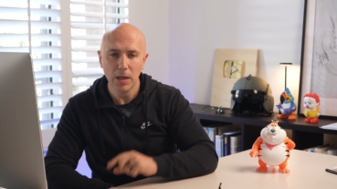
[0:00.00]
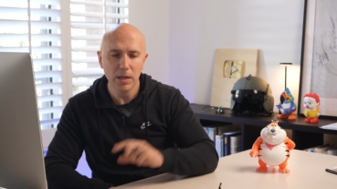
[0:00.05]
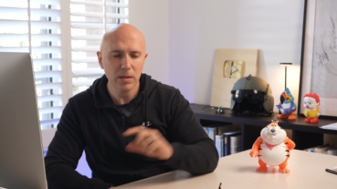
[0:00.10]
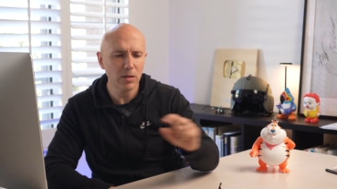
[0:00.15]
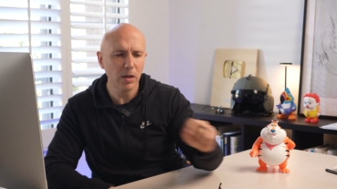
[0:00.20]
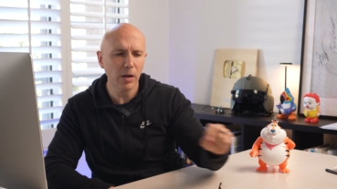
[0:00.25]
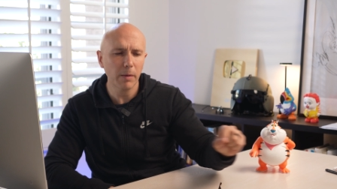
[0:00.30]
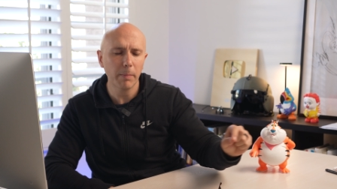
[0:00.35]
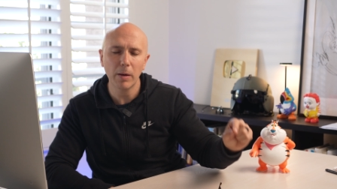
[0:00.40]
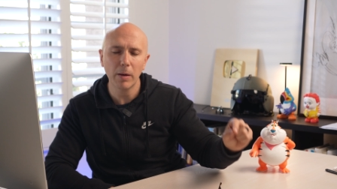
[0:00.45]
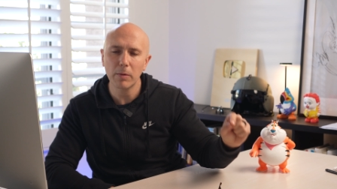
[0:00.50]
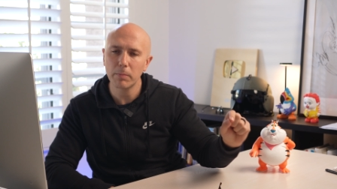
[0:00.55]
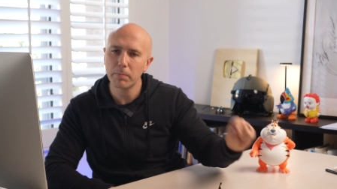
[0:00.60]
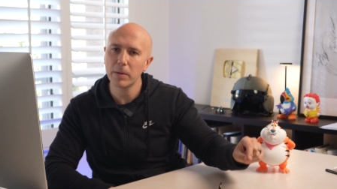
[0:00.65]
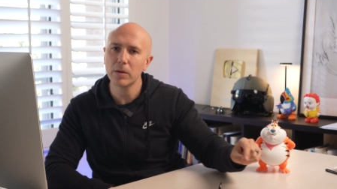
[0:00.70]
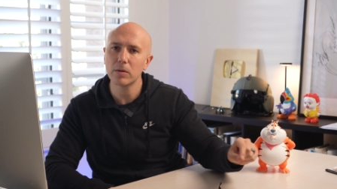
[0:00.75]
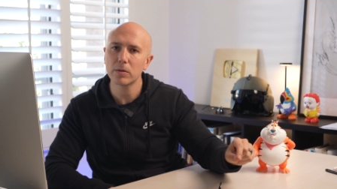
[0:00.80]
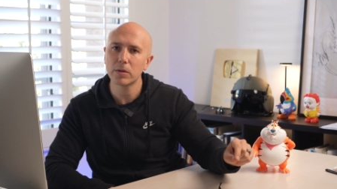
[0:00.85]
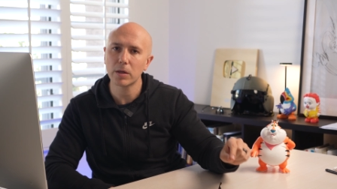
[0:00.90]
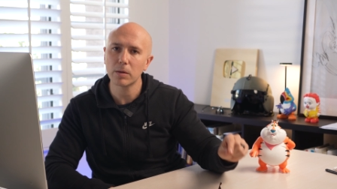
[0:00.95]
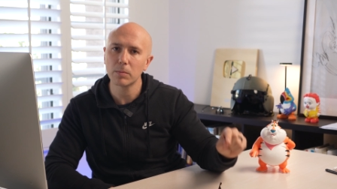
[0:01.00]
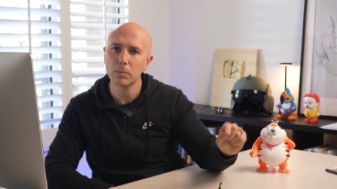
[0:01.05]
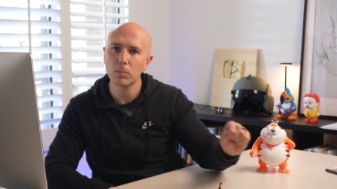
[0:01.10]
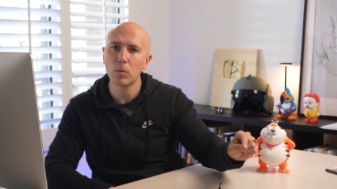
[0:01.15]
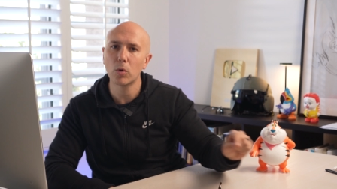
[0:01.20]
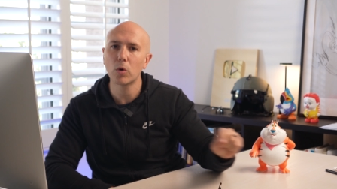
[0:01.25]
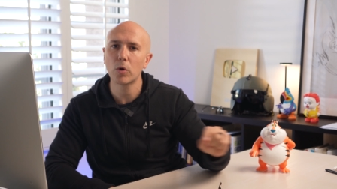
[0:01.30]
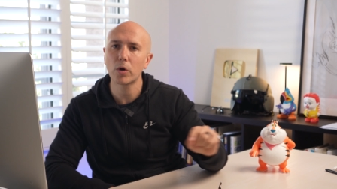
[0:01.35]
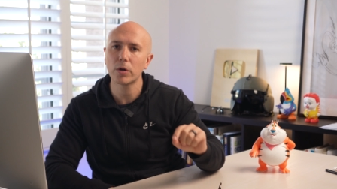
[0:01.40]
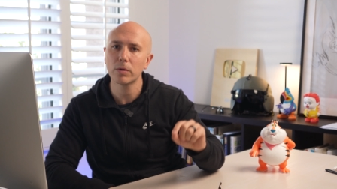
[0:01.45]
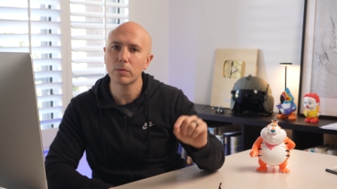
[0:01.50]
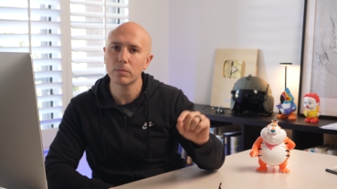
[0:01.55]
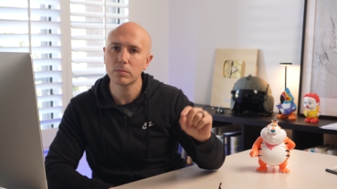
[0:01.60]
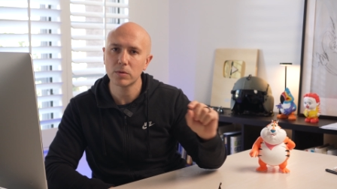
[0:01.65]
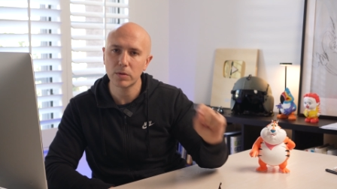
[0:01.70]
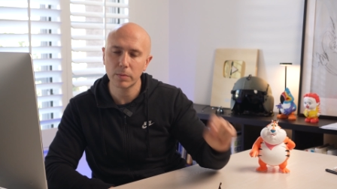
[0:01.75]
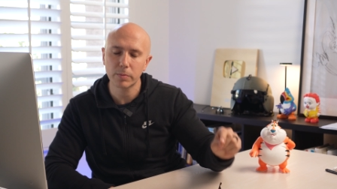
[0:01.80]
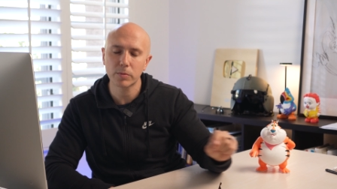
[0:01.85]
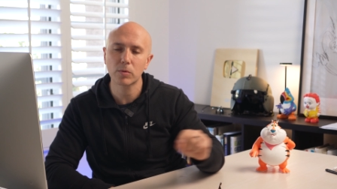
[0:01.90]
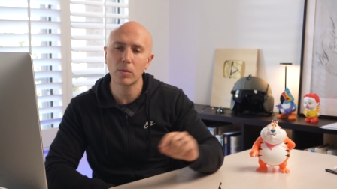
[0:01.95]
It's not about building more
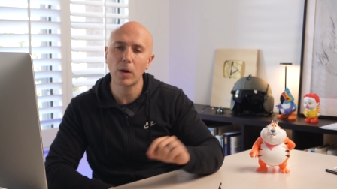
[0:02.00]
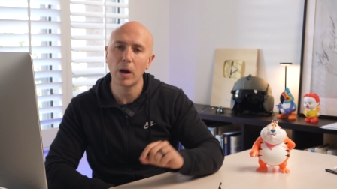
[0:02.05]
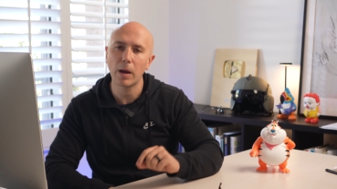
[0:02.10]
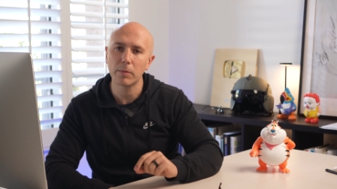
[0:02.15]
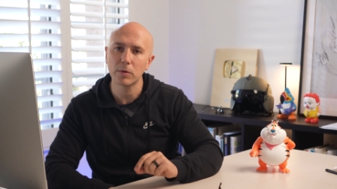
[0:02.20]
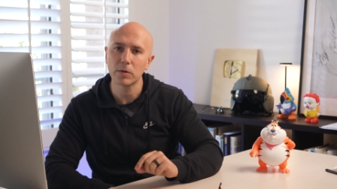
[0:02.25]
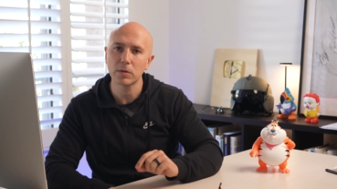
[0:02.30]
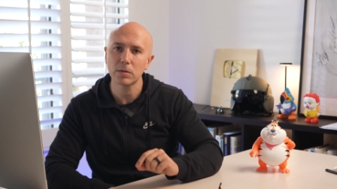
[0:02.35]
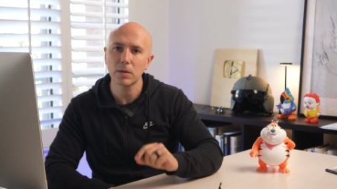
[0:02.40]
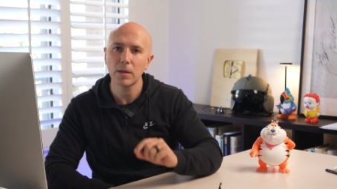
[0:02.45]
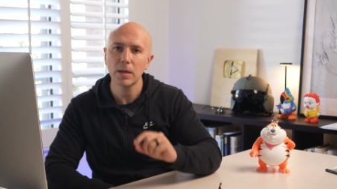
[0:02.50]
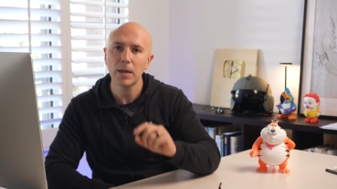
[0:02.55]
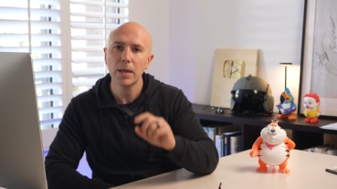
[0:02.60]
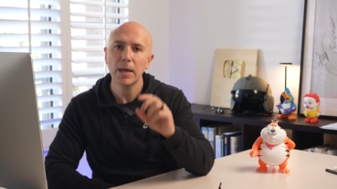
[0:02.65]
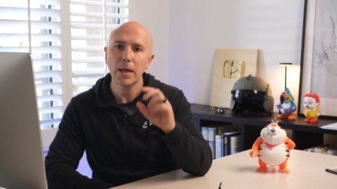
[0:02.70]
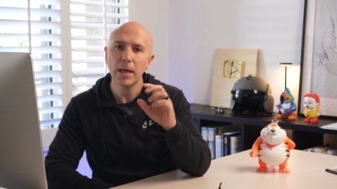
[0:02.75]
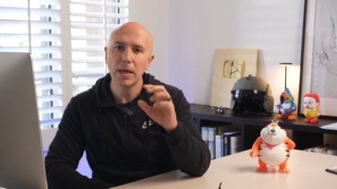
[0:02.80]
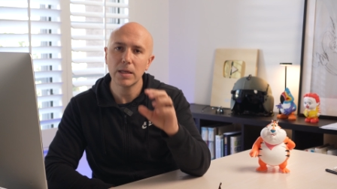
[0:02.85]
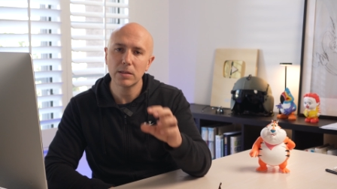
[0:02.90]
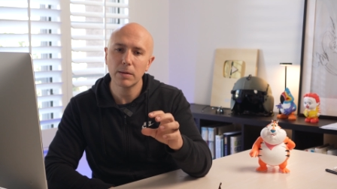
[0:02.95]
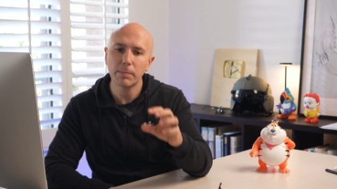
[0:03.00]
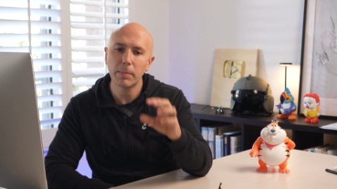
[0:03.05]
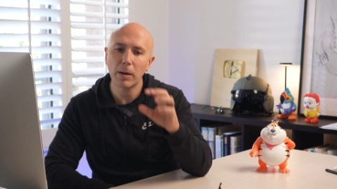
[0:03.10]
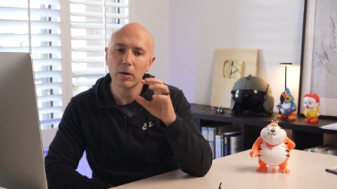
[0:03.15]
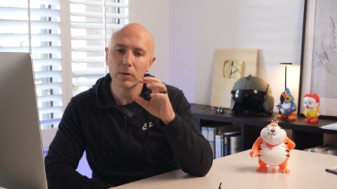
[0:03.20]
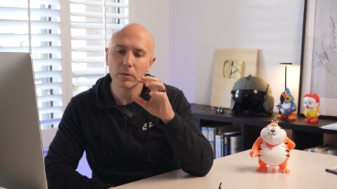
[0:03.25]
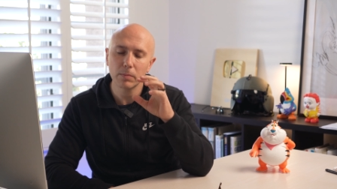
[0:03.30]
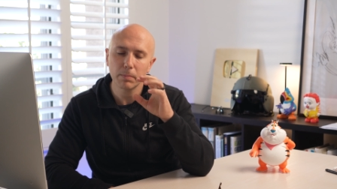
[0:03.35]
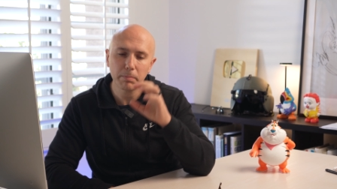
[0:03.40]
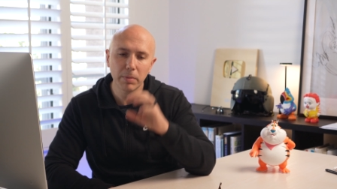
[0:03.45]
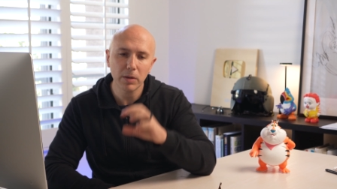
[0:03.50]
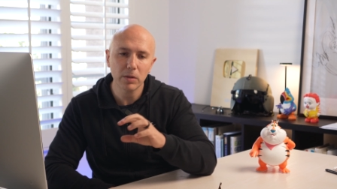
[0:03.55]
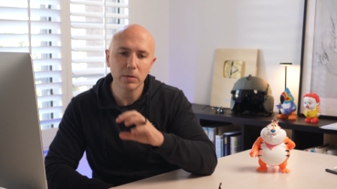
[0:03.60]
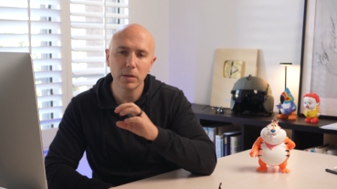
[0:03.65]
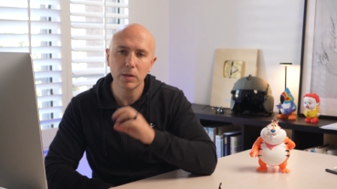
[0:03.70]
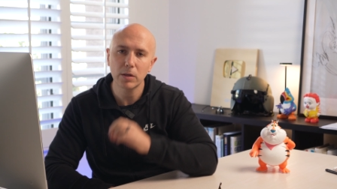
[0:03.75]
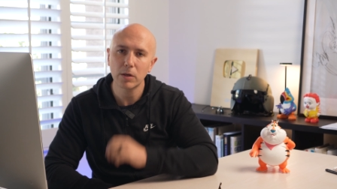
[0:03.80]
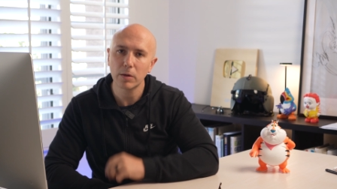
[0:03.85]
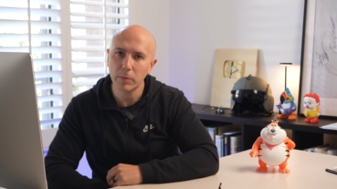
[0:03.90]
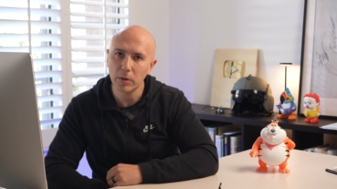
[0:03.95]
subscribers, it's about
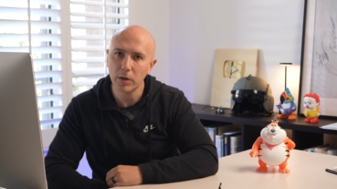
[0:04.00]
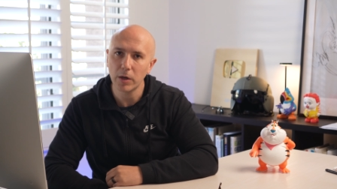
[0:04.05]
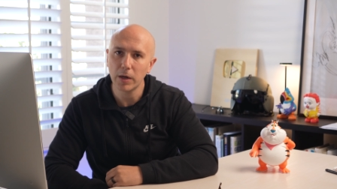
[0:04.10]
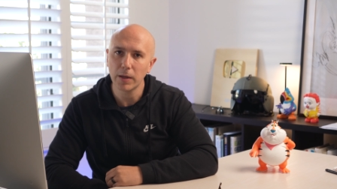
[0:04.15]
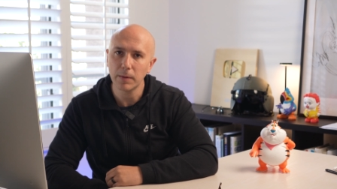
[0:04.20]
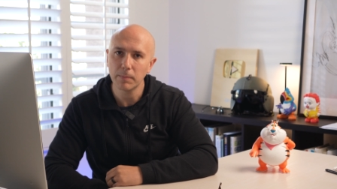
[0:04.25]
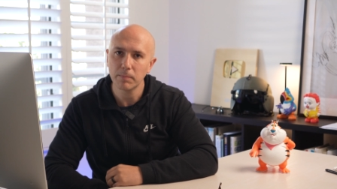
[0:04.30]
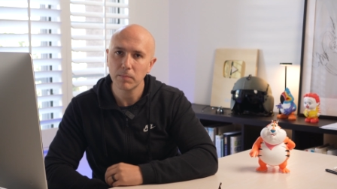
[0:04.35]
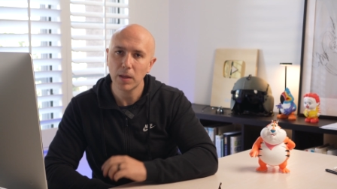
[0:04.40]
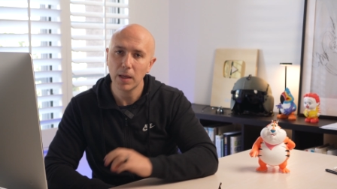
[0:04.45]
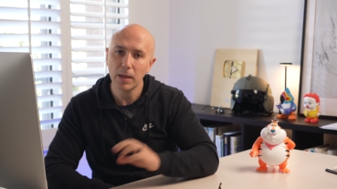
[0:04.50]
building community.